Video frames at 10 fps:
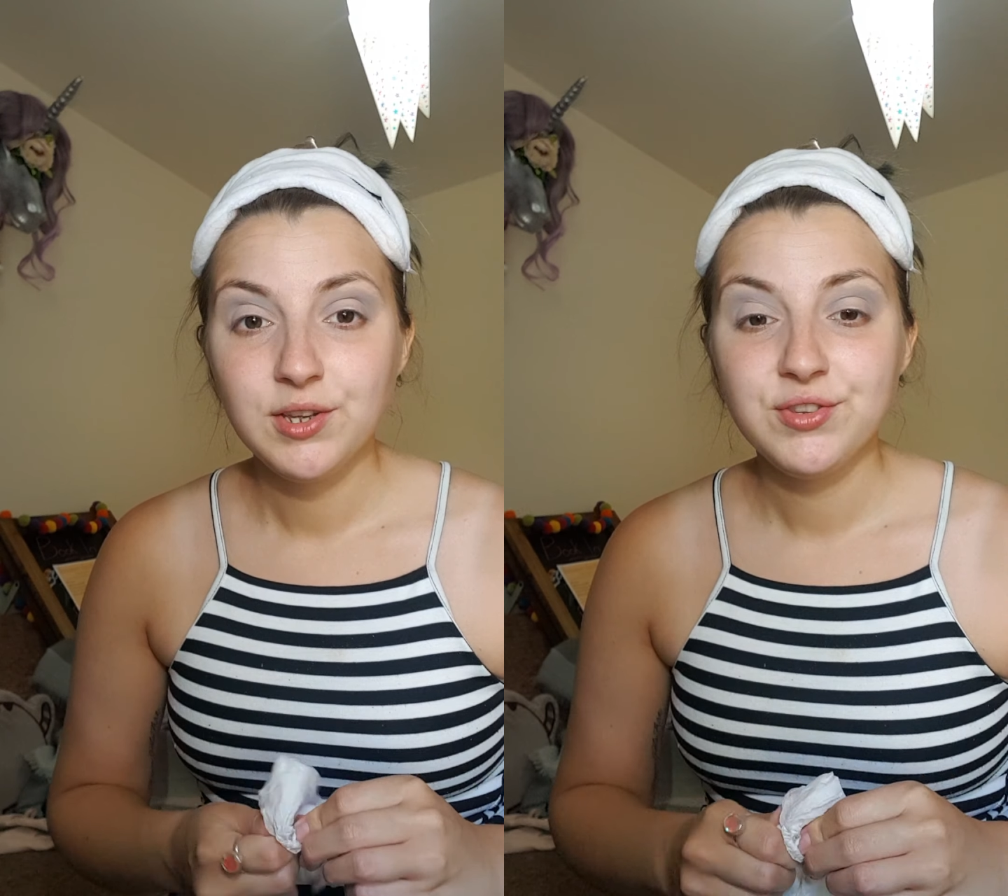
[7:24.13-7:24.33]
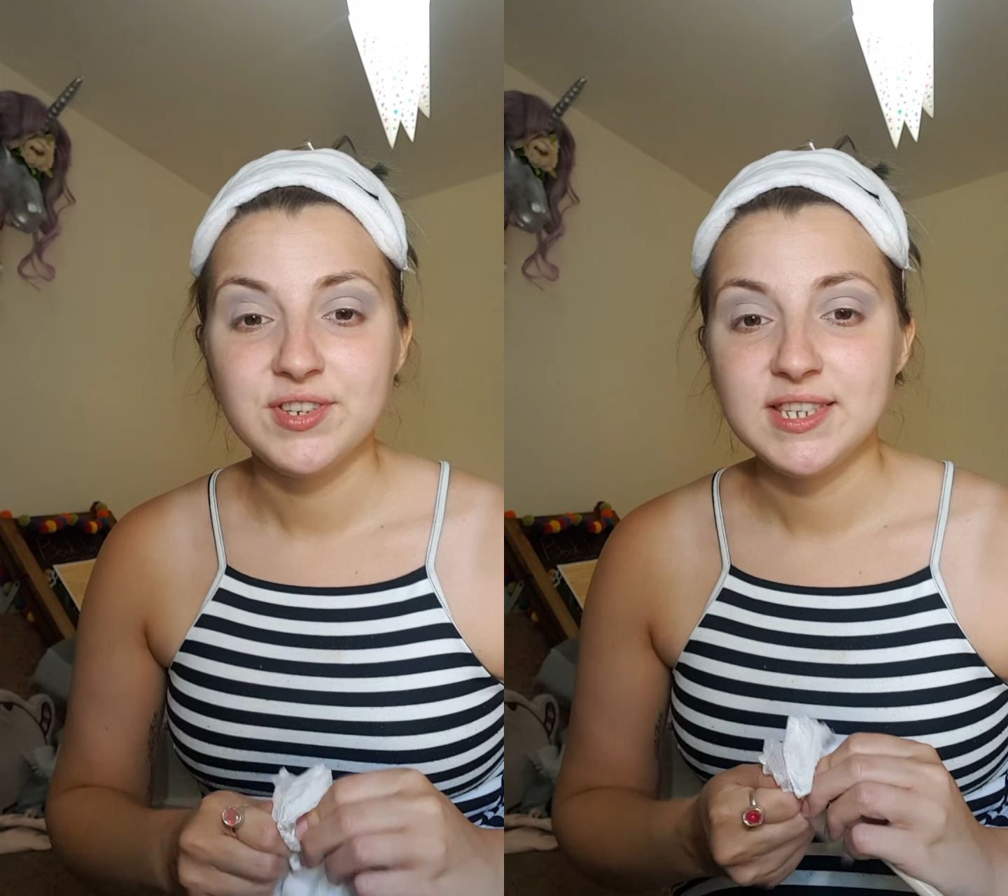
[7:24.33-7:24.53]

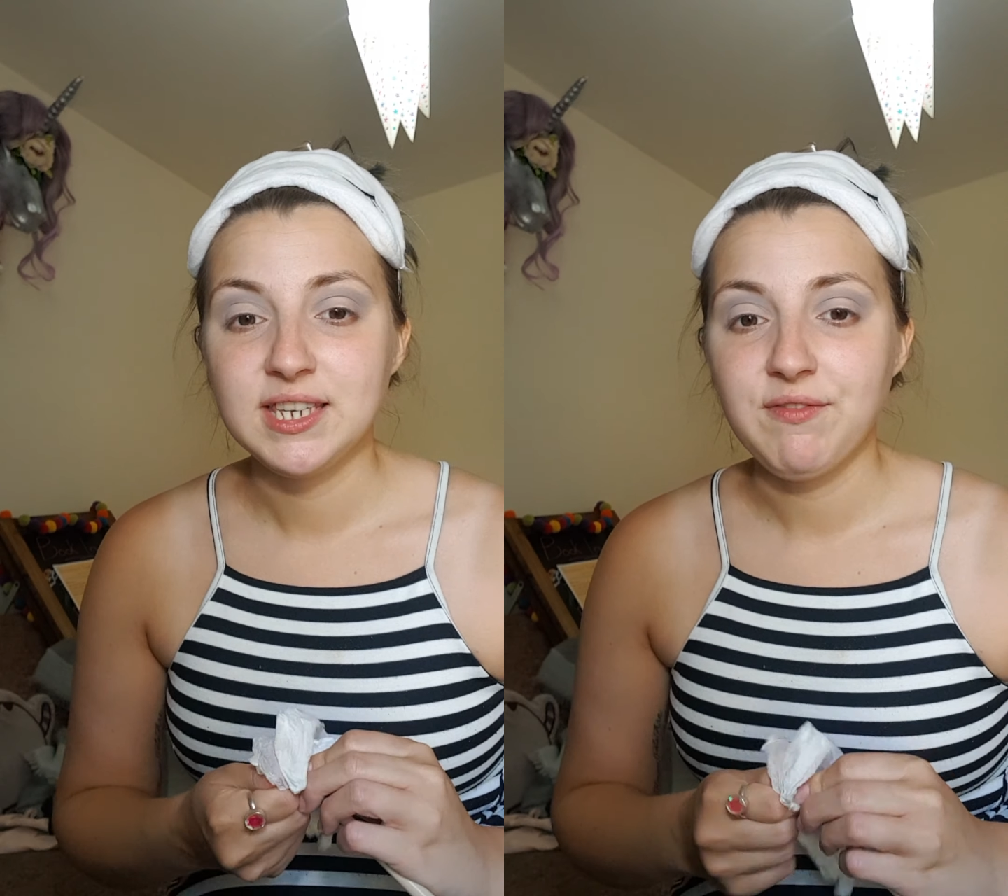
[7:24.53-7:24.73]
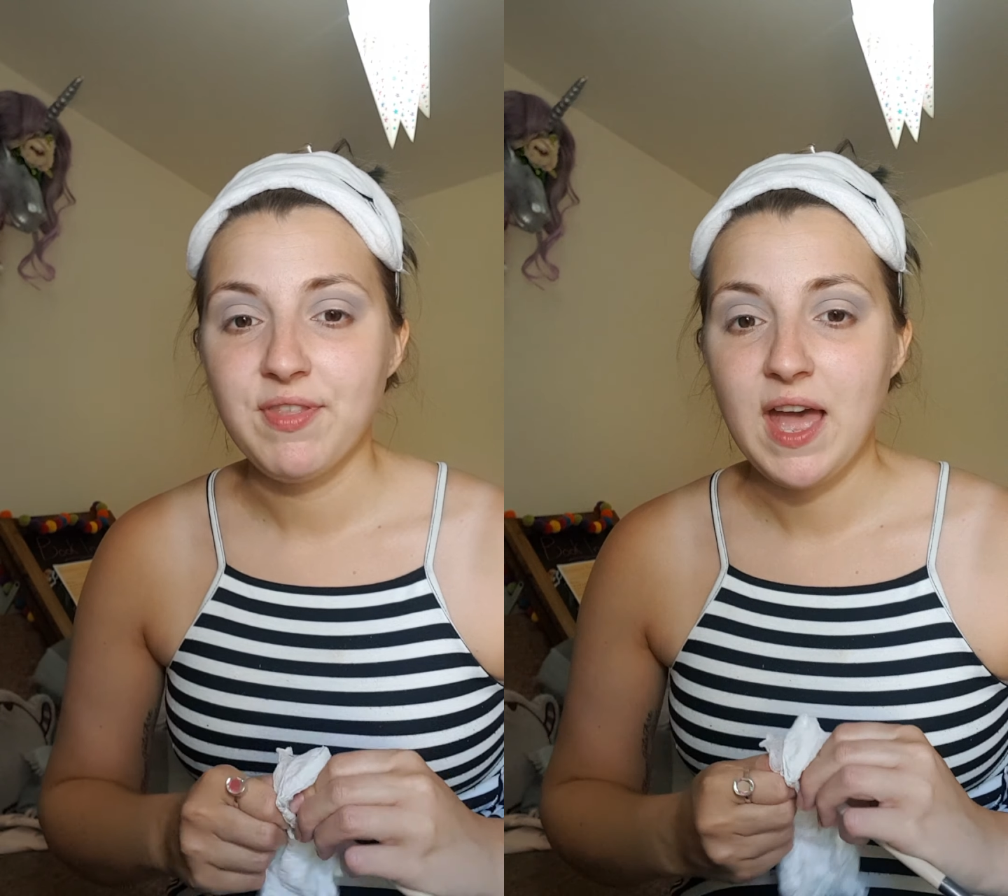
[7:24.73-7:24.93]
just
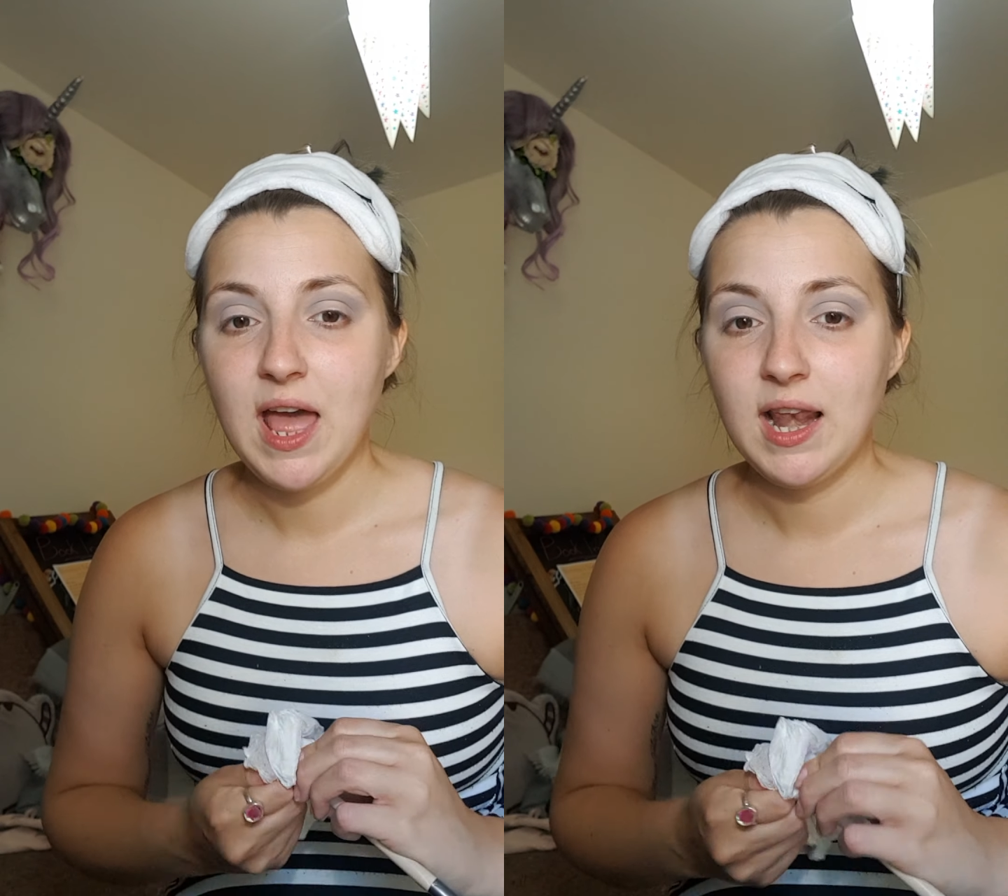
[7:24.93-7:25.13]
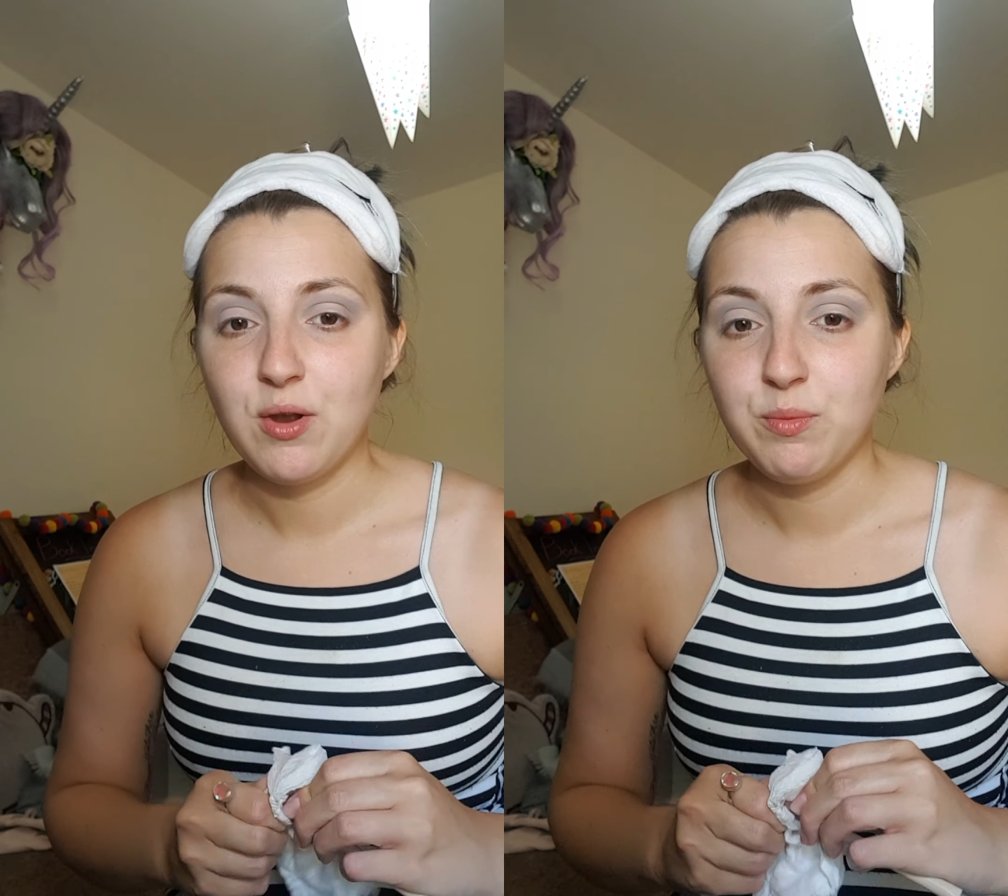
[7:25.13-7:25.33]
give that
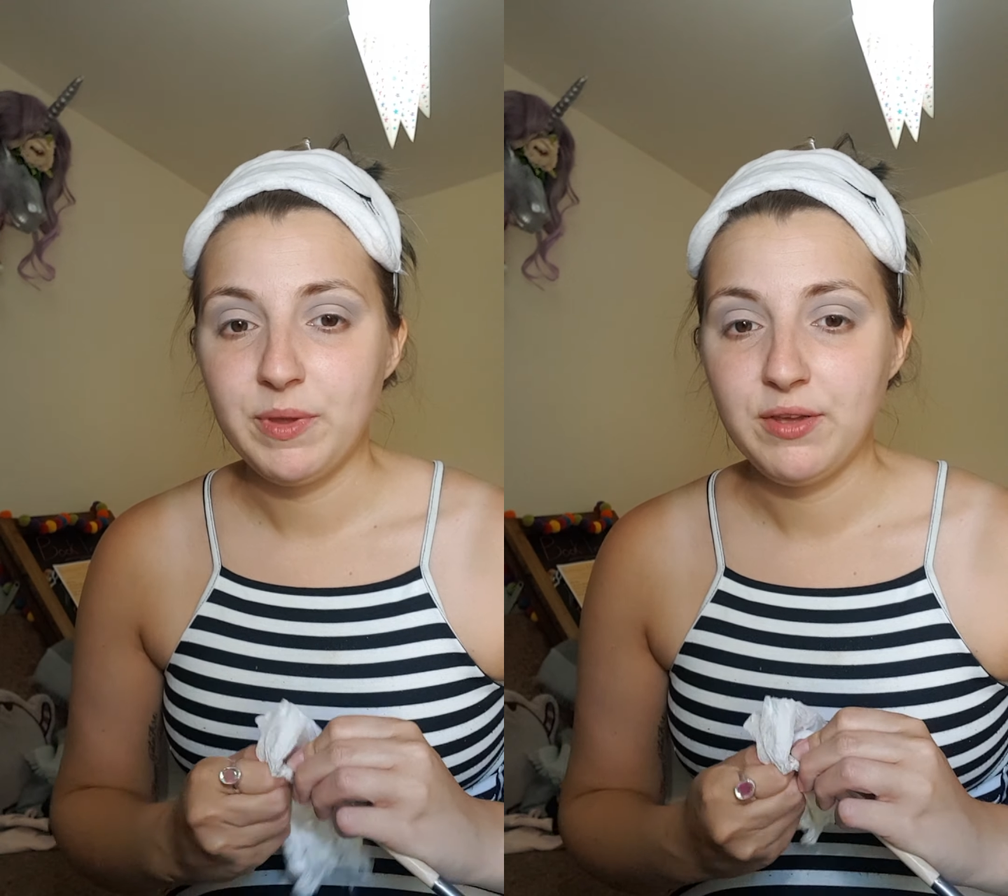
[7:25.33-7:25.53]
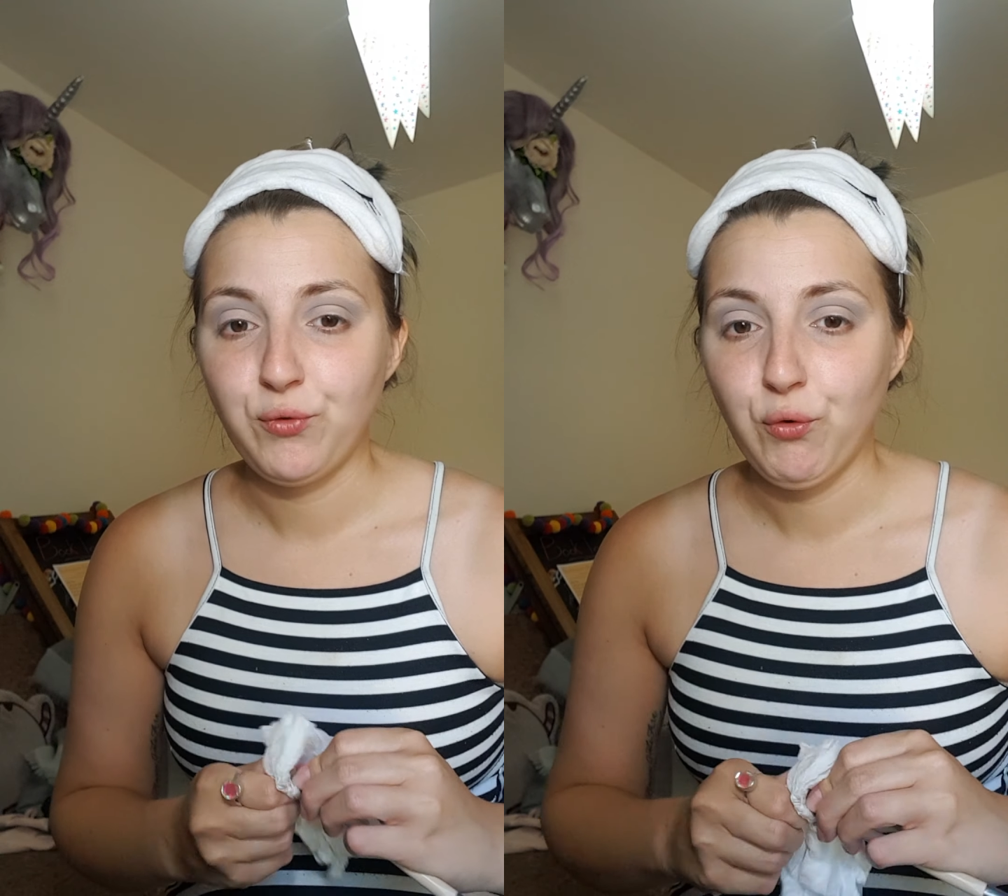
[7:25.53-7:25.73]
little
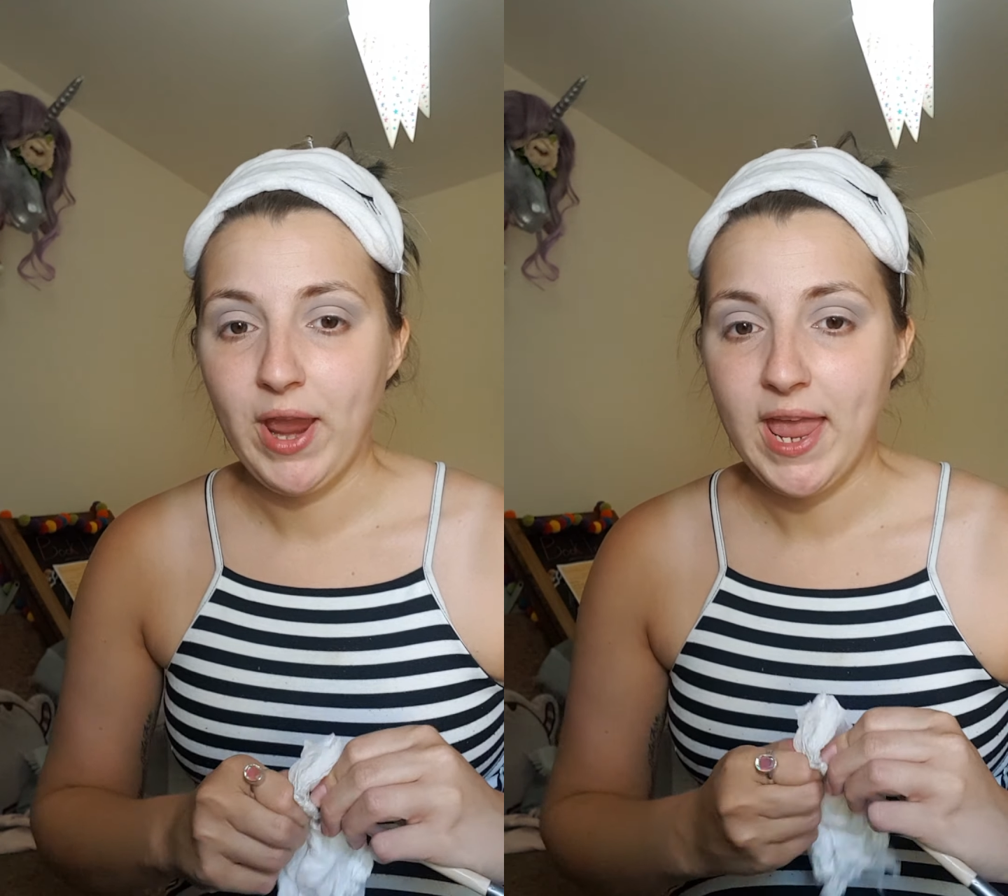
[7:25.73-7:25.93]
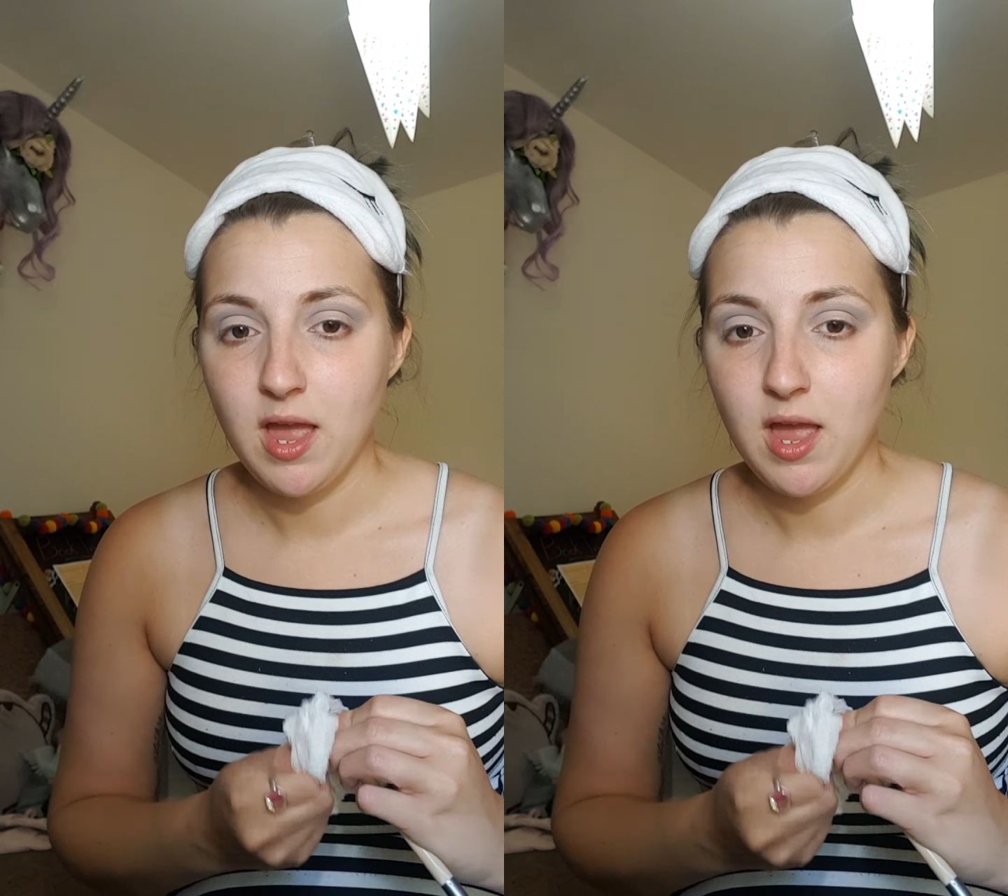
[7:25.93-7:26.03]
bit of grey